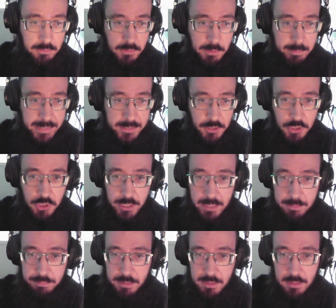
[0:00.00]
the magic
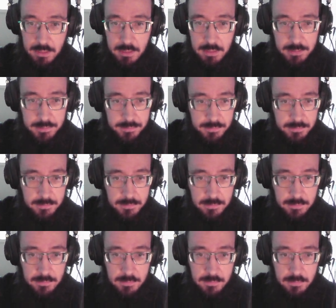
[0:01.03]
shop.
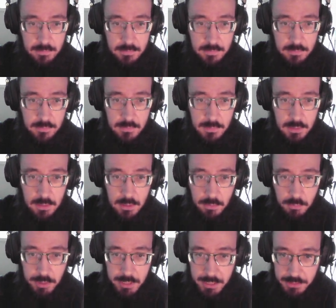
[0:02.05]
And
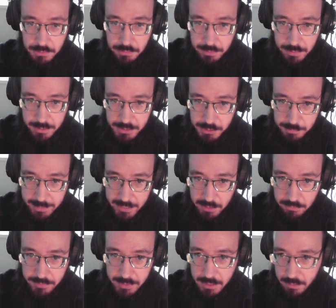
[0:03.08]
we're going to enter this spot
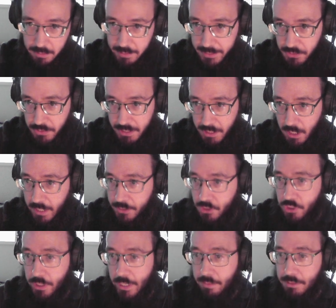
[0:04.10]
over here. That's going to cause
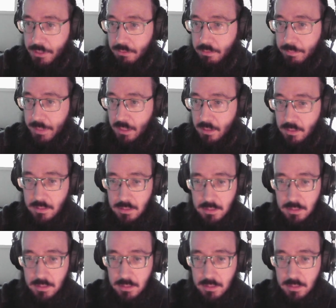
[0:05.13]
Chakra to appear.